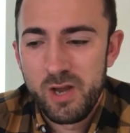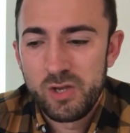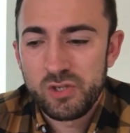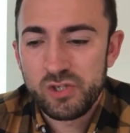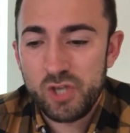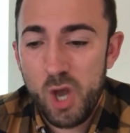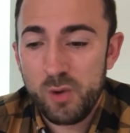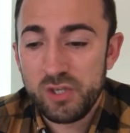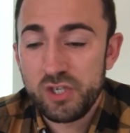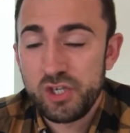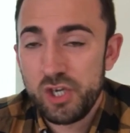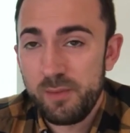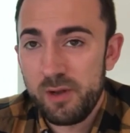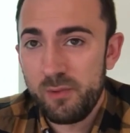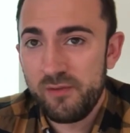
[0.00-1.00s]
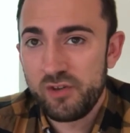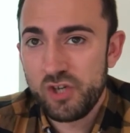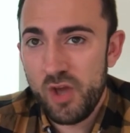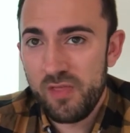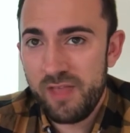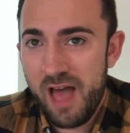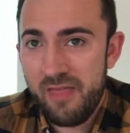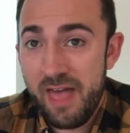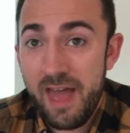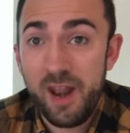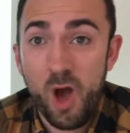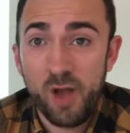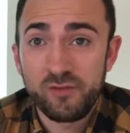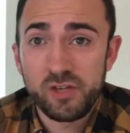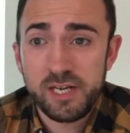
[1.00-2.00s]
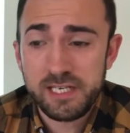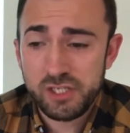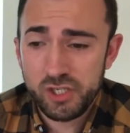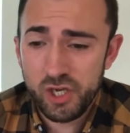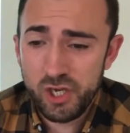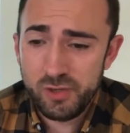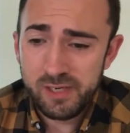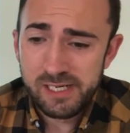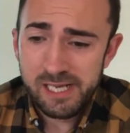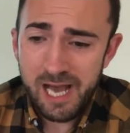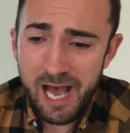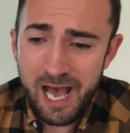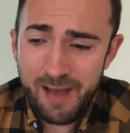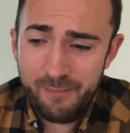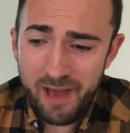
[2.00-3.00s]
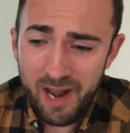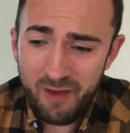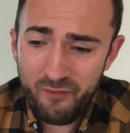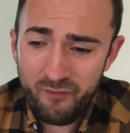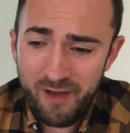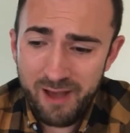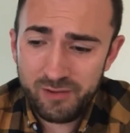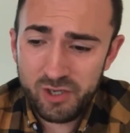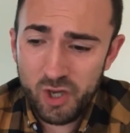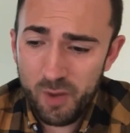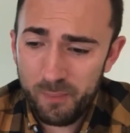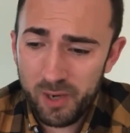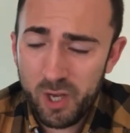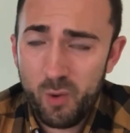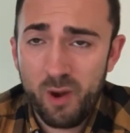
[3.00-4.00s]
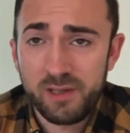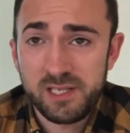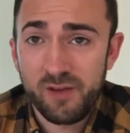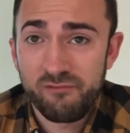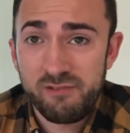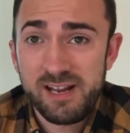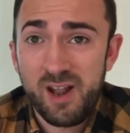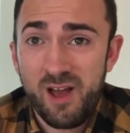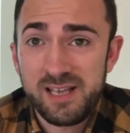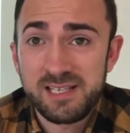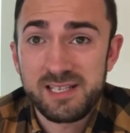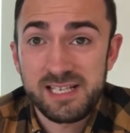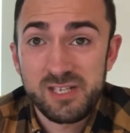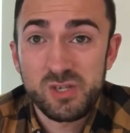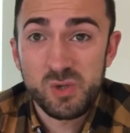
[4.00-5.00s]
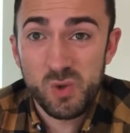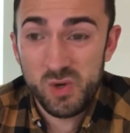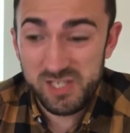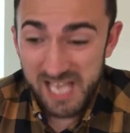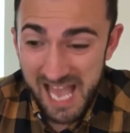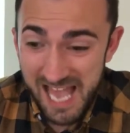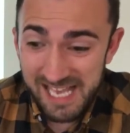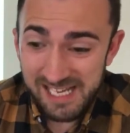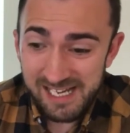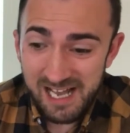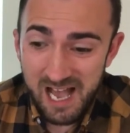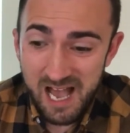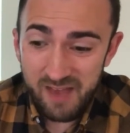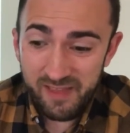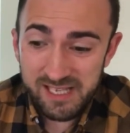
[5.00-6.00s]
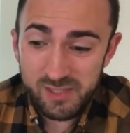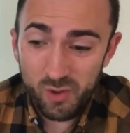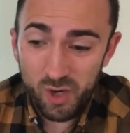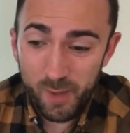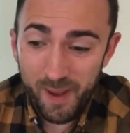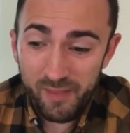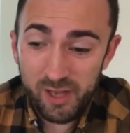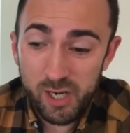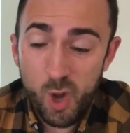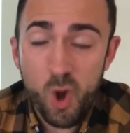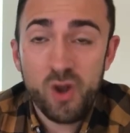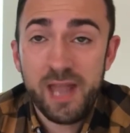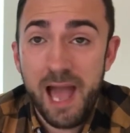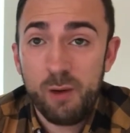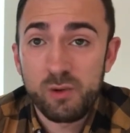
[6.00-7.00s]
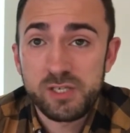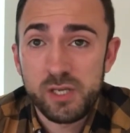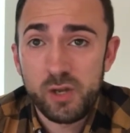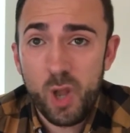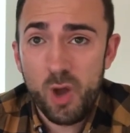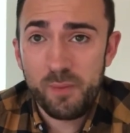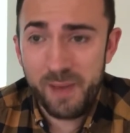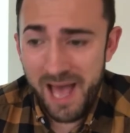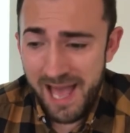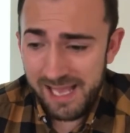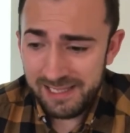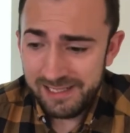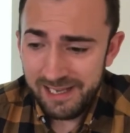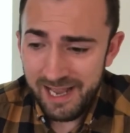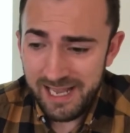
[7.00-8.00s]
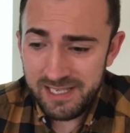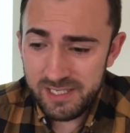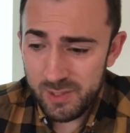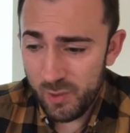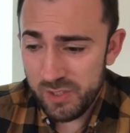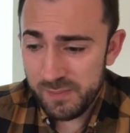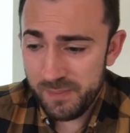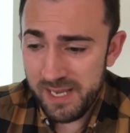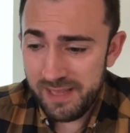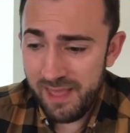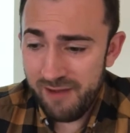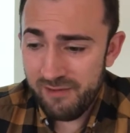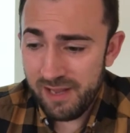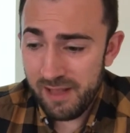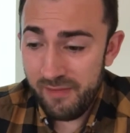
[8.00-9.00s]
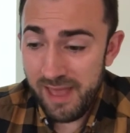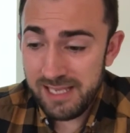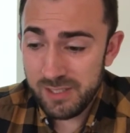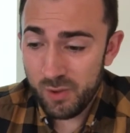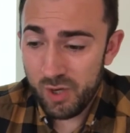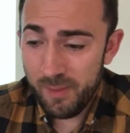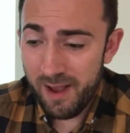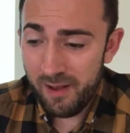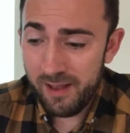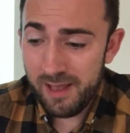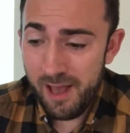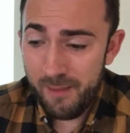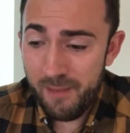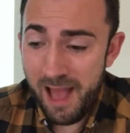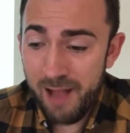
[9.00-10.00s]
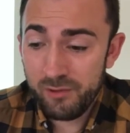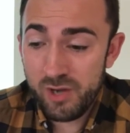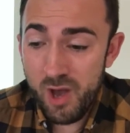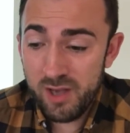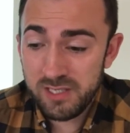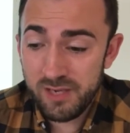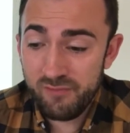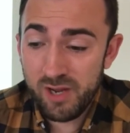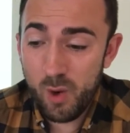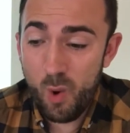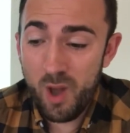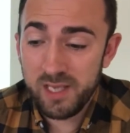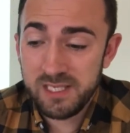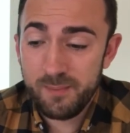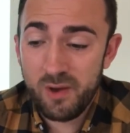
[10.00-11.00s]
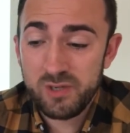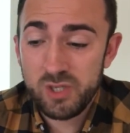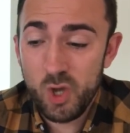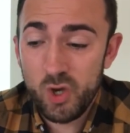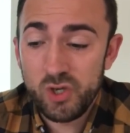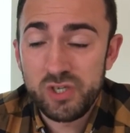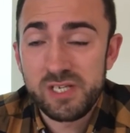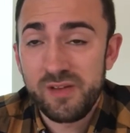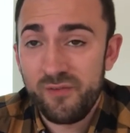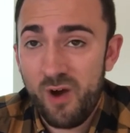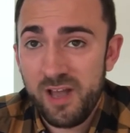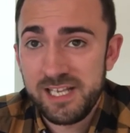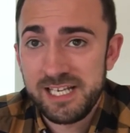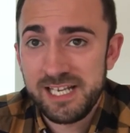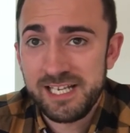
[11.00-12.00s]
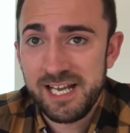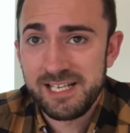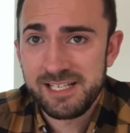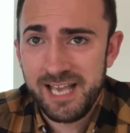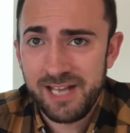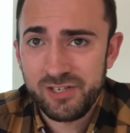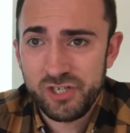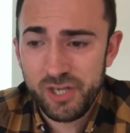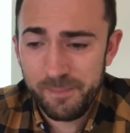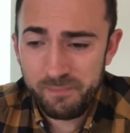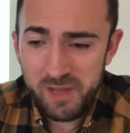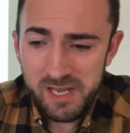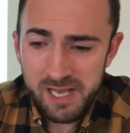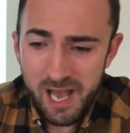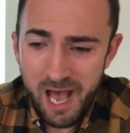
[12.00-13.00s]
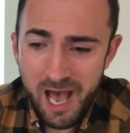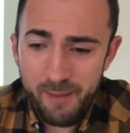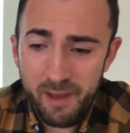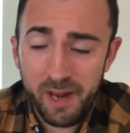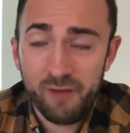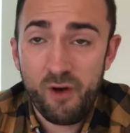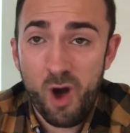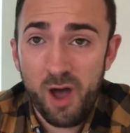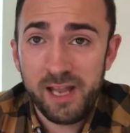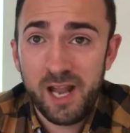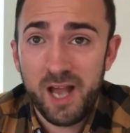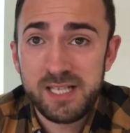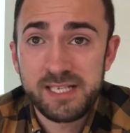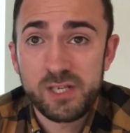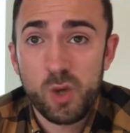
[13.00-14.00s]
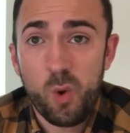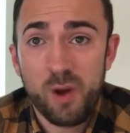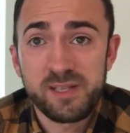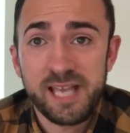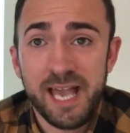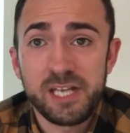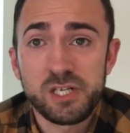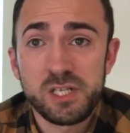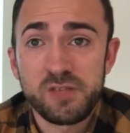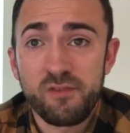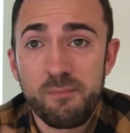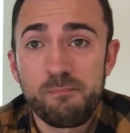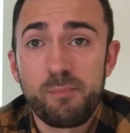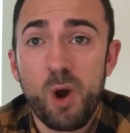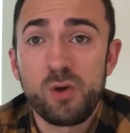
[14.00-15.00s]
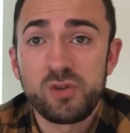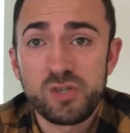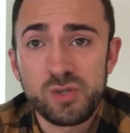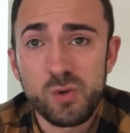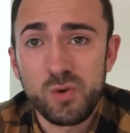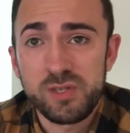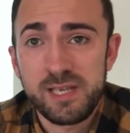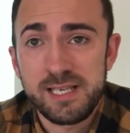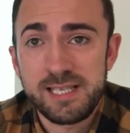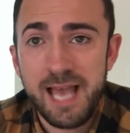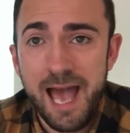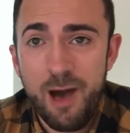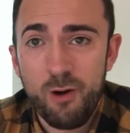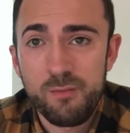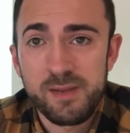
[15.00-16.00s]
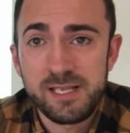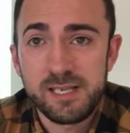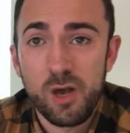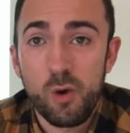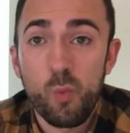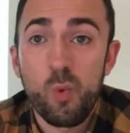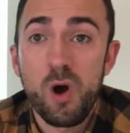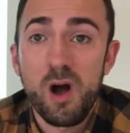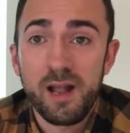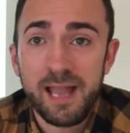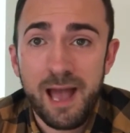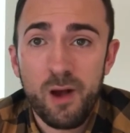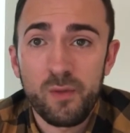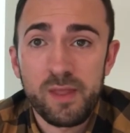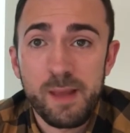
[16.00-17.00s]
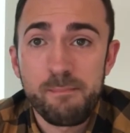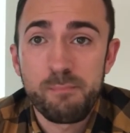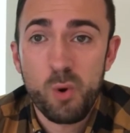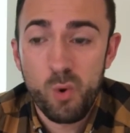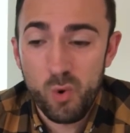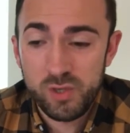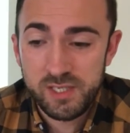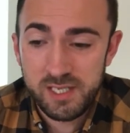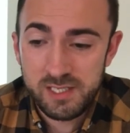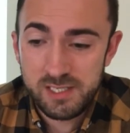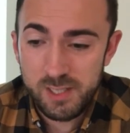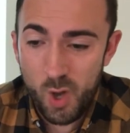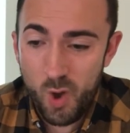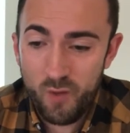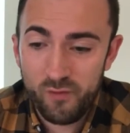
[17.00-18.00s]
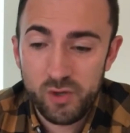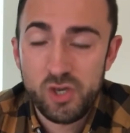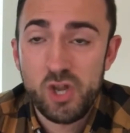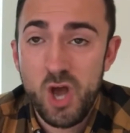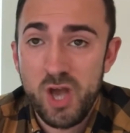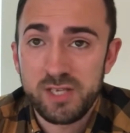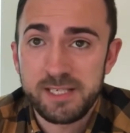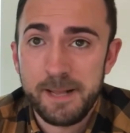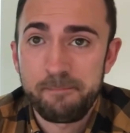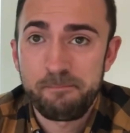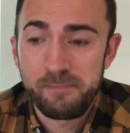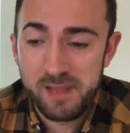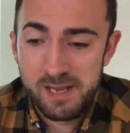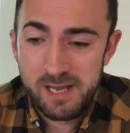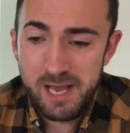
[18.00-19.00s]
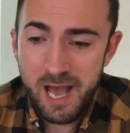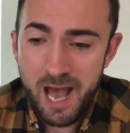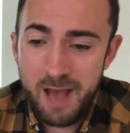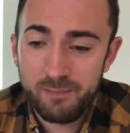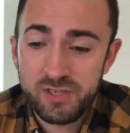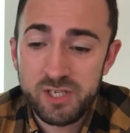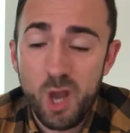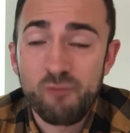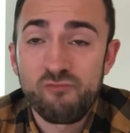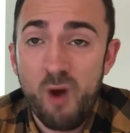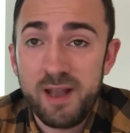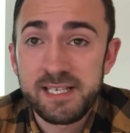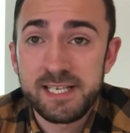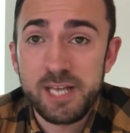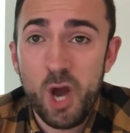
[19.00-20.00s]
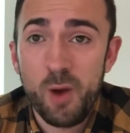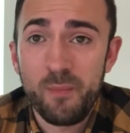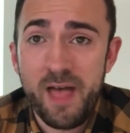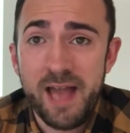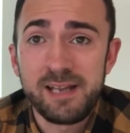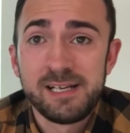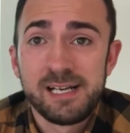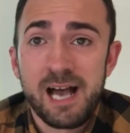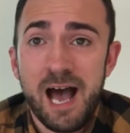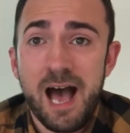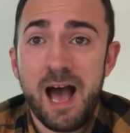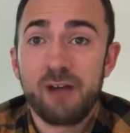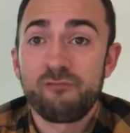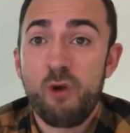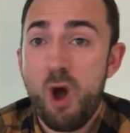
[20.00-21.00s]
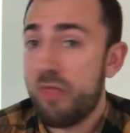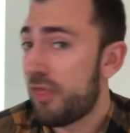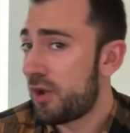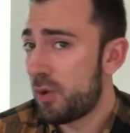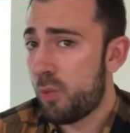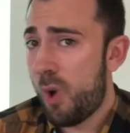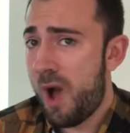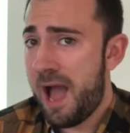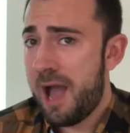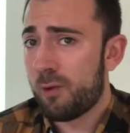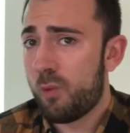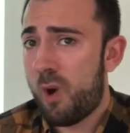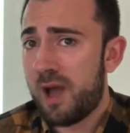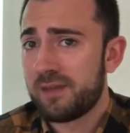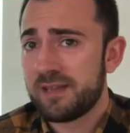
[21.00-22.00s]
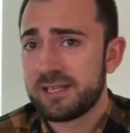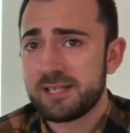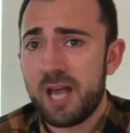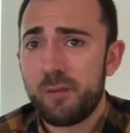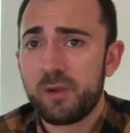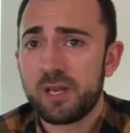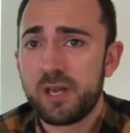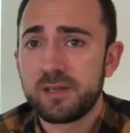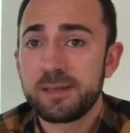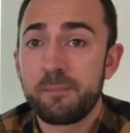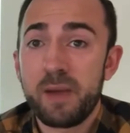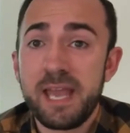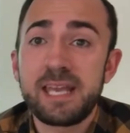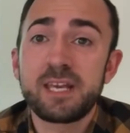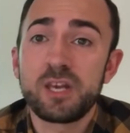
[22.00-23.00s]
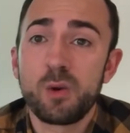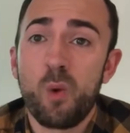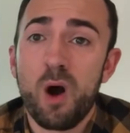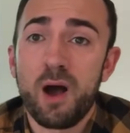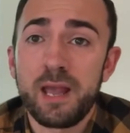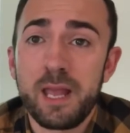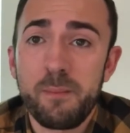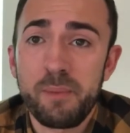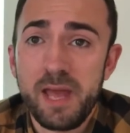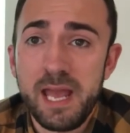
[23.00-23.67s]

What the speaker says: So assuming we've done that then, I've done it too, and I've found a couple of quotes. I've realised in source A, they talk about the long hours and low pay. In source B, they talk about how nursing requires the most undivided attention. And I've highlighted quotations from both sources that help me to work out the importance of nursing. So writing it up then, rather than a what, how, why, this time I'm going to use a PQI,